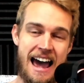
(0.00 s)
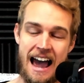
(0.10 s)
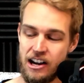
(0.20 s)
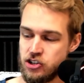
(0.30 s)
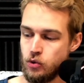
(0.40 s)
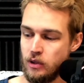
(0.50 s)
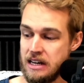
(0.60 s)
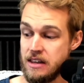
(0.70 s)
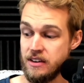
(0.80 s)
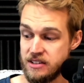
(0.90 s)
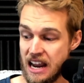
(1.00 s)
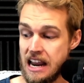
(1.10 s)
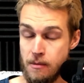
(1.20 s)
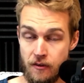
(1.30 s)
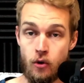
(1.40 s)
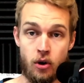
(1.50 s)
actually the day before